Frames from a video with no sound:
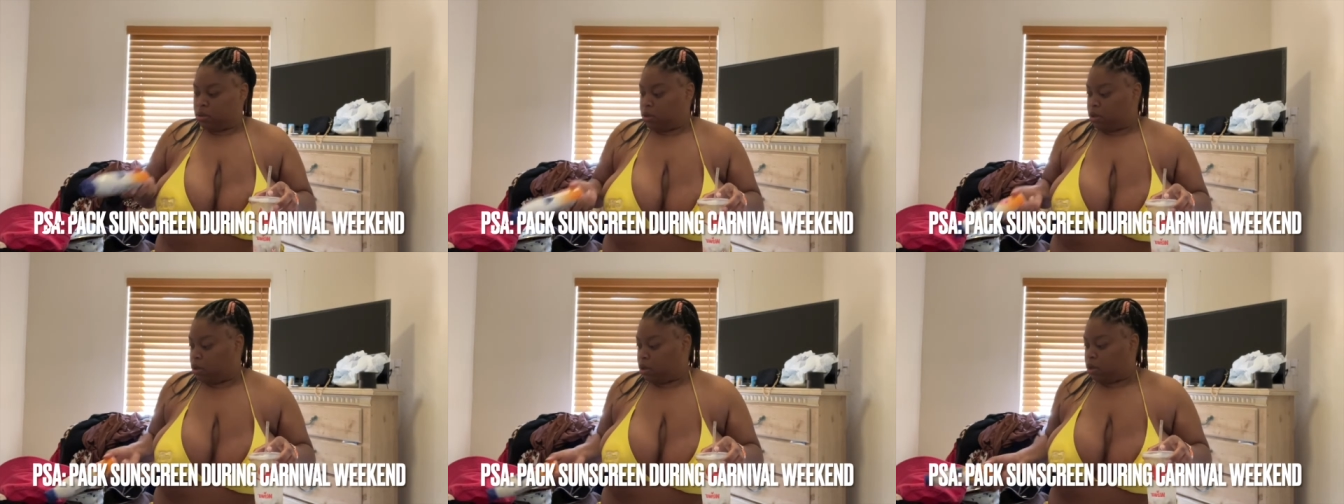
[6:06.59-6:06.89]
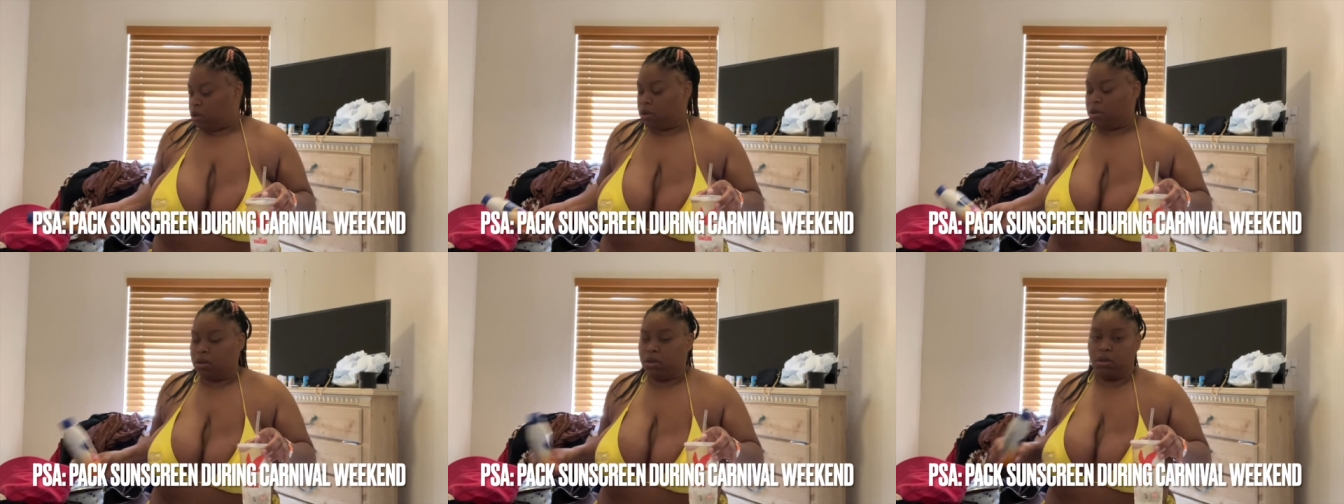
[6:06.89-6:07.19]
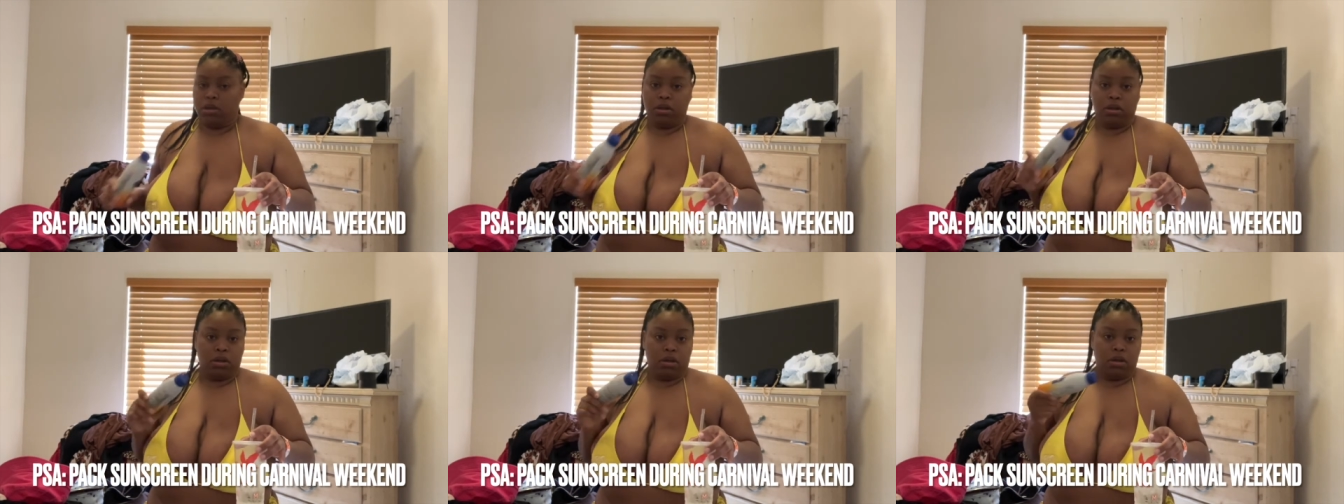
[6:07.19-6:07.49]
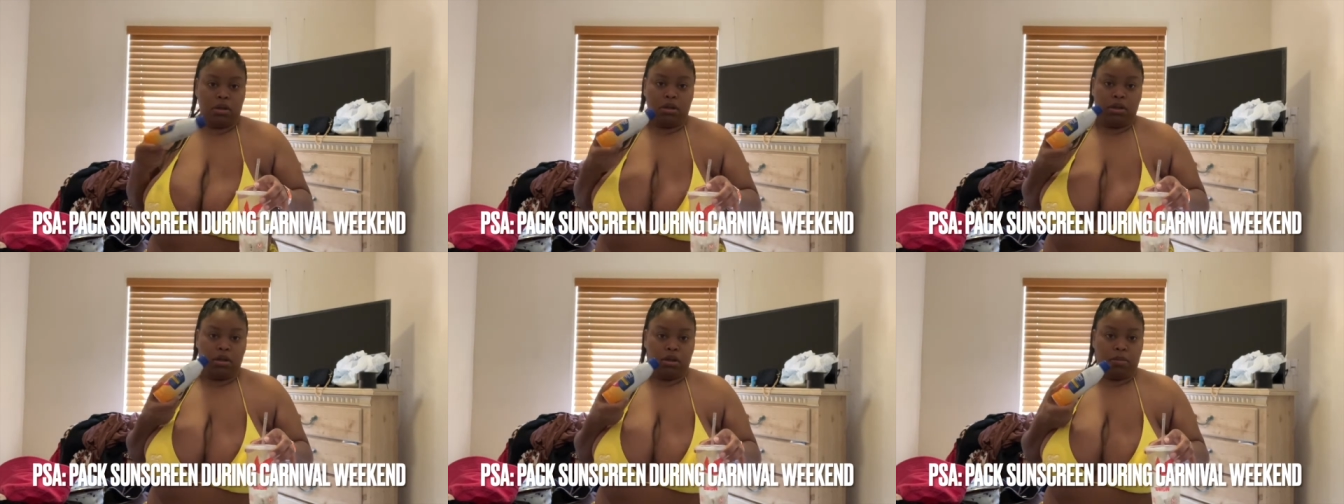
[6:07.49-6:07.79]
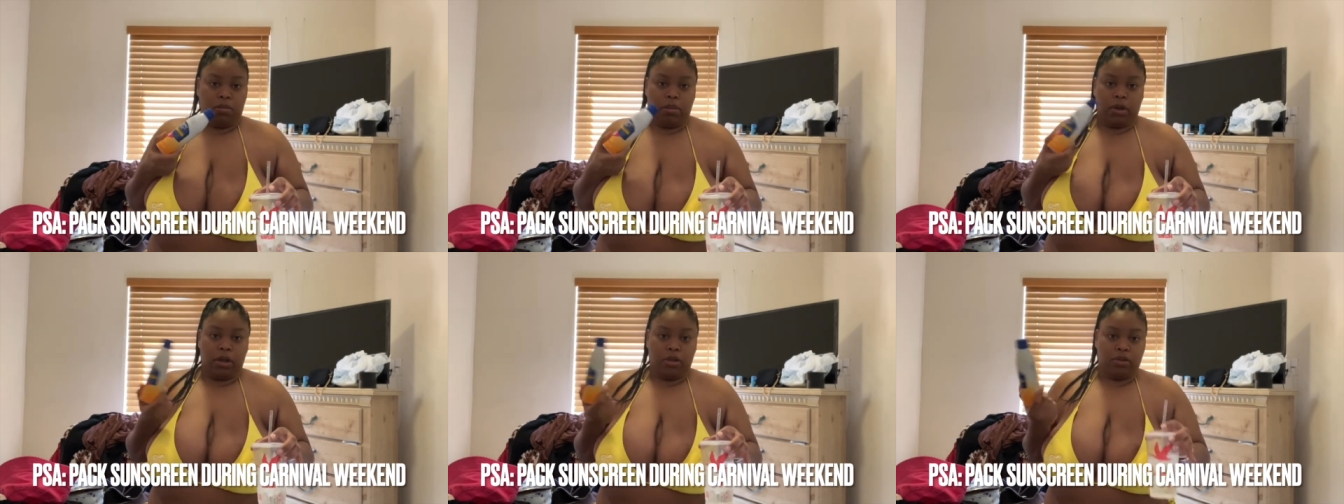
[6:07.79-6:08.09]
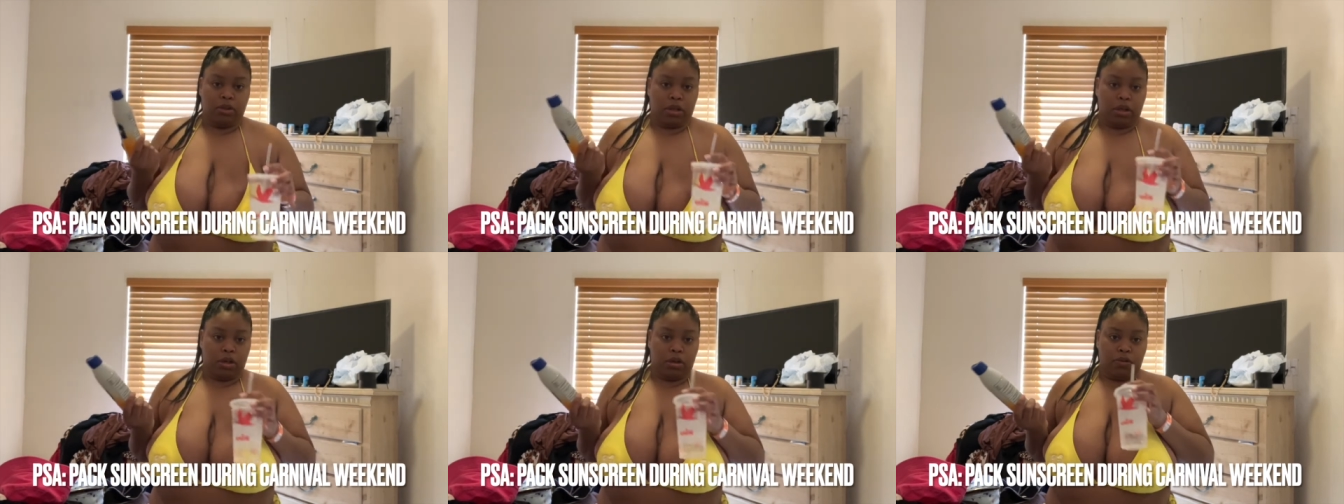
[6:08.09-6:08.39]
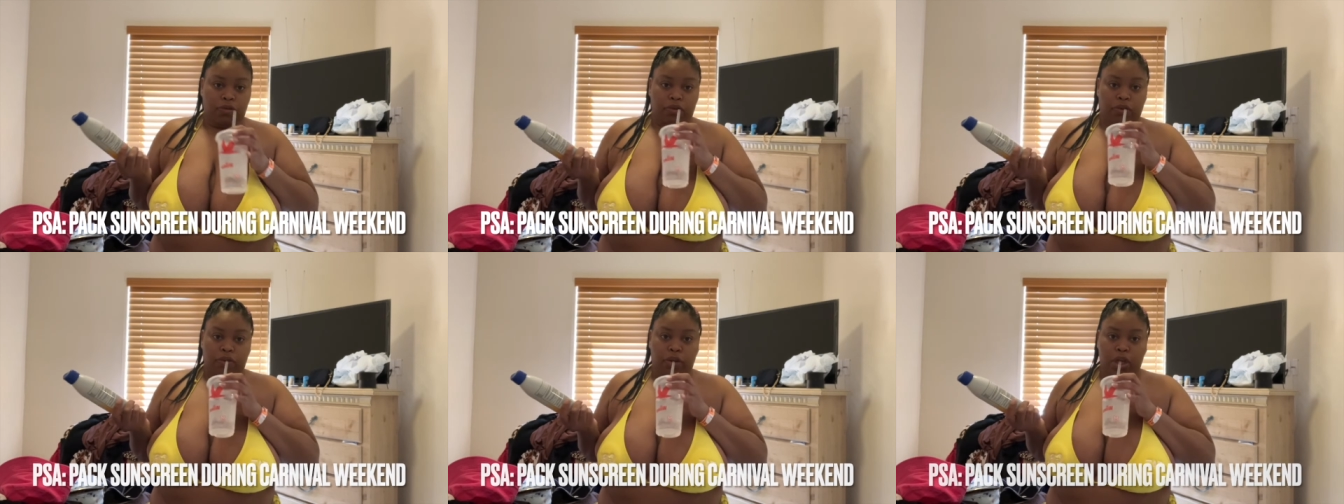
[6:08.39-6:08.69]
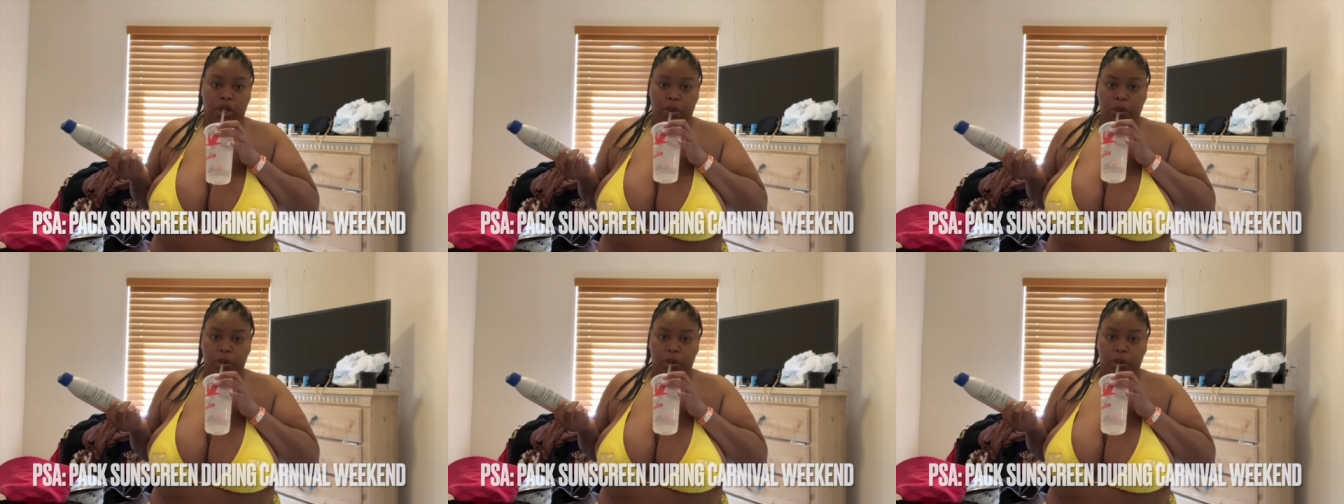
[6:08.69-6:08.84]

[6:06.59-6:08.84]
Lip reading: and might as well get over with.